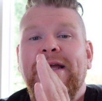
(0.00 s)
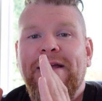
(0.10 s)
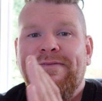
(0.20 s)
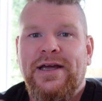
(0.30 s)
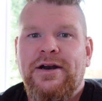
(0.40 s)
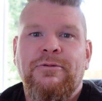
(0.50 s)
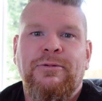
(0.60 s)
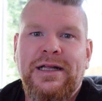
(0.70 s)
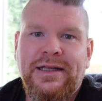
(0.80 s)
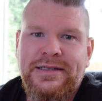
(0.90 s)
if they don't
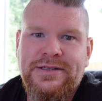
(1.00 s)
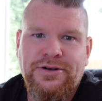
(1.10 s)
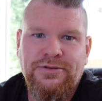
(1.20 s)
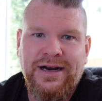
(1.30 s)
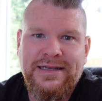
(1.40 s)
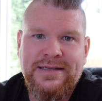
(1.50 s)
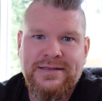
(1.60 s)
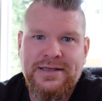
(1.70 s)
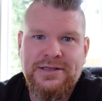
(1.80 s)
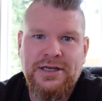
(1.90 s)
win at least 2
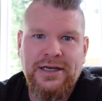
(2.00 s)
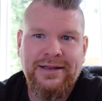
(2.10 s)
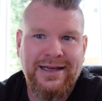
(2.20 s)
races this year,